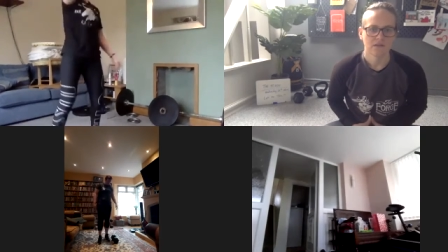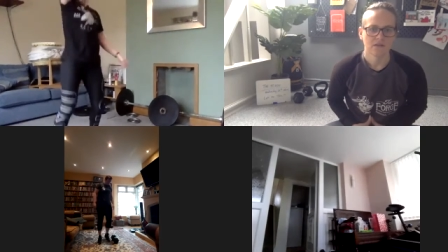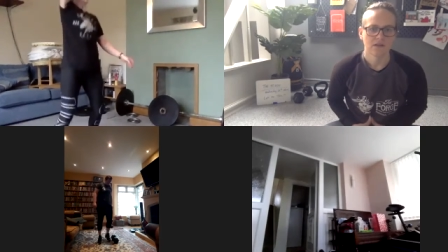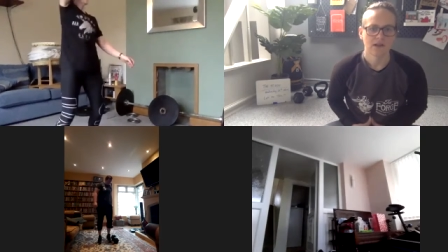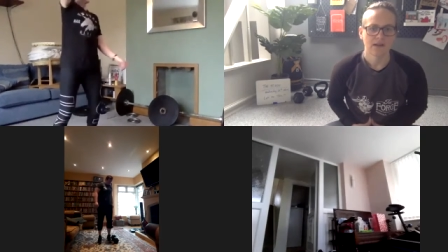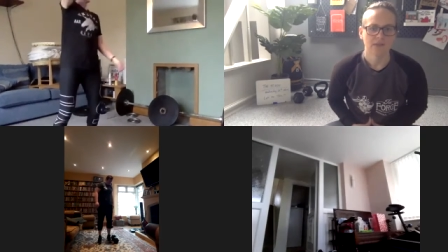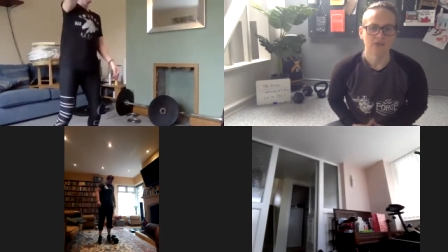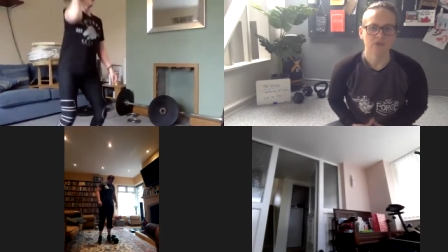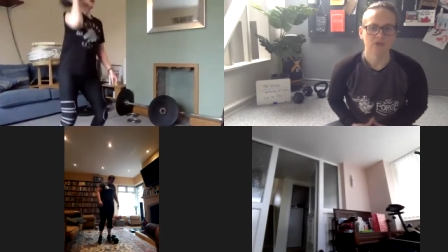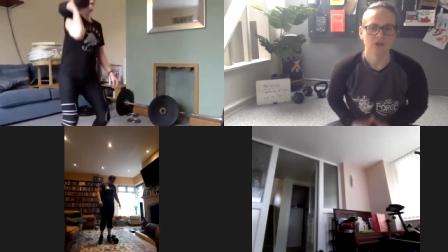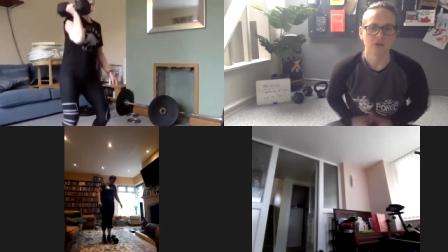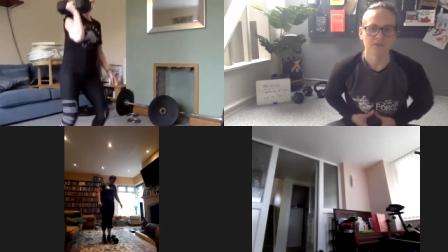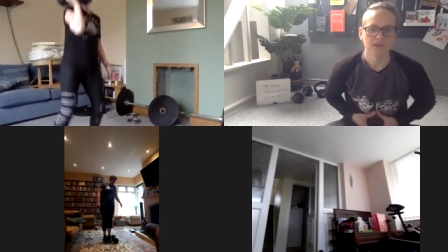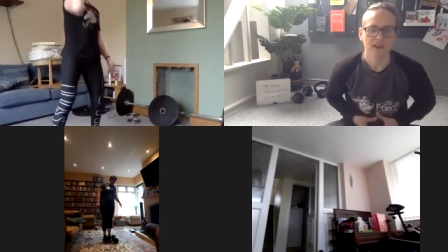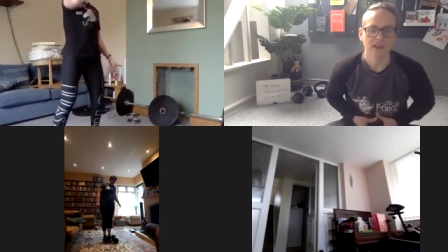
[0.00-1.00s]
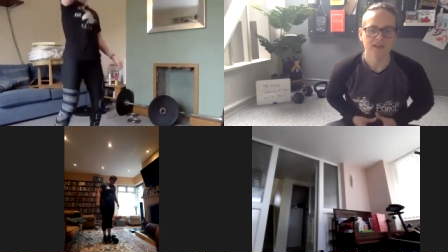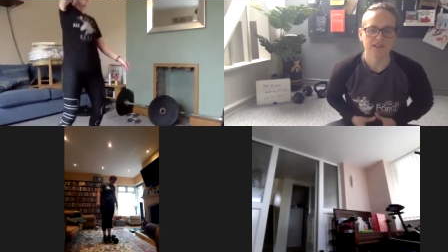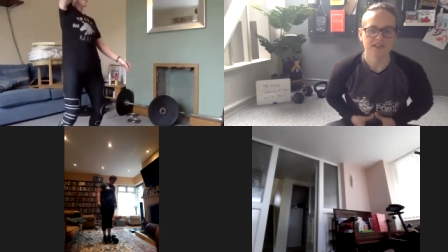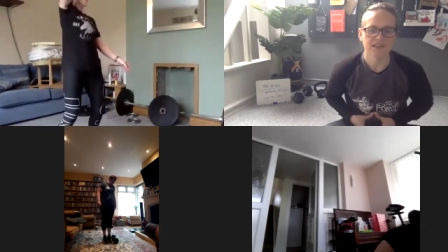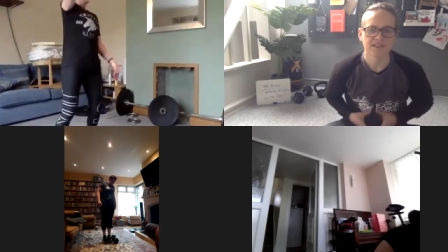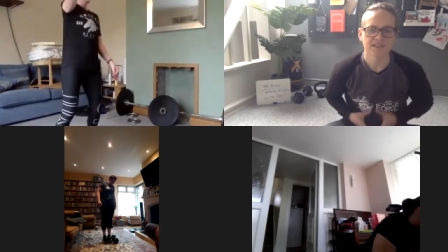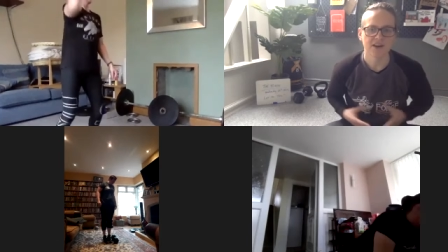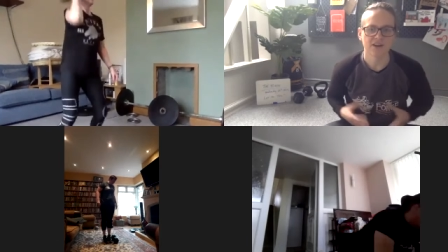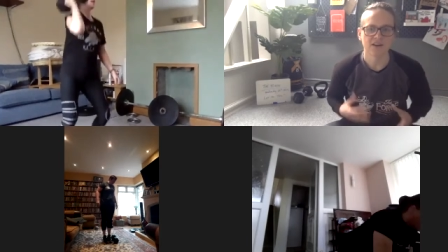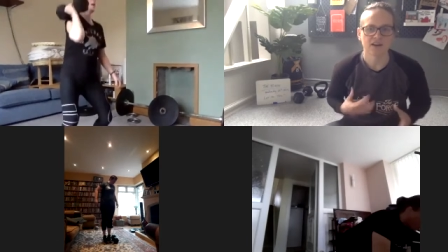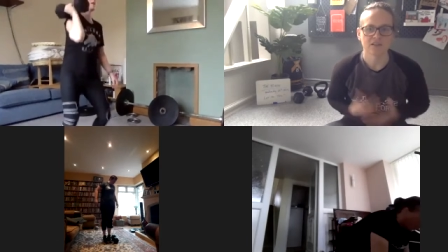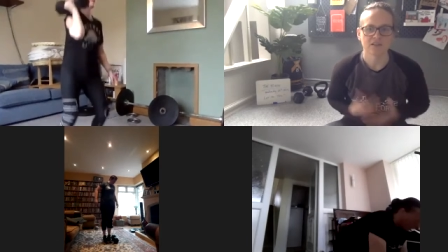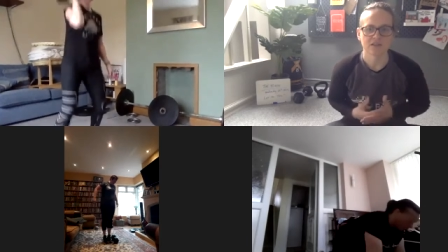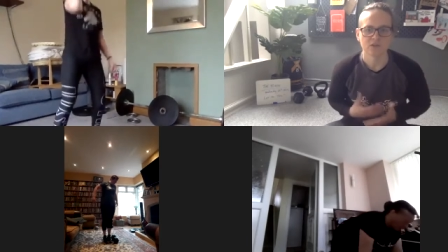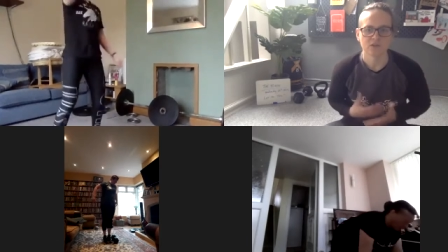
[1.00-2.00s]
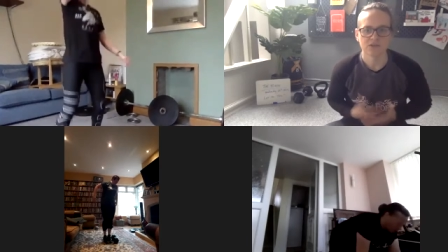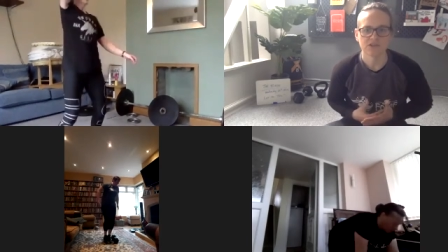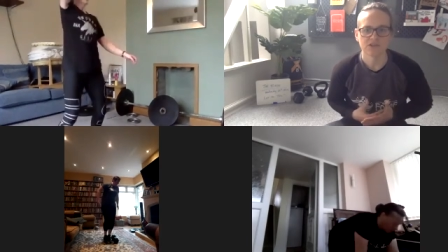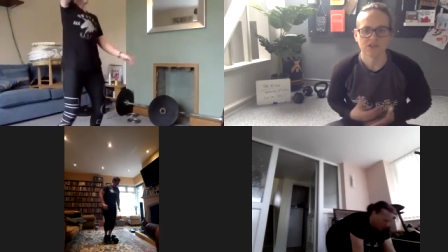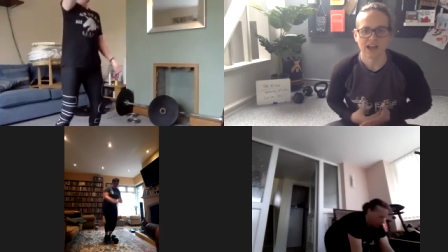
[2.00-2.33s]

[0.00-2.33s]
Right, when you come to the lunges, Sarah, as low as you